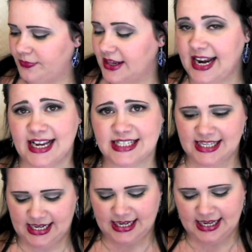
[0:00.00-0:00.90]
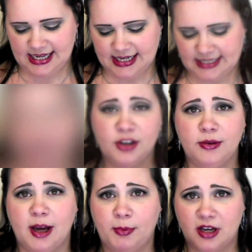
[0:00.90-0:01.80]
The next thing is a
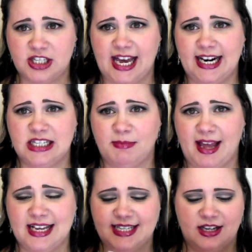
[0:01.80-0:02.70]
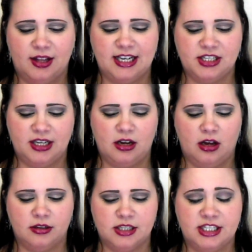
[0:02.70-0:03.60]
new nail polish added to my Essie collection
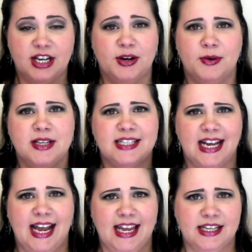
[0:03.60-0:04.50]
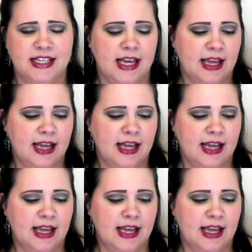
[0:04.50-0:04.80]
called So Psyched.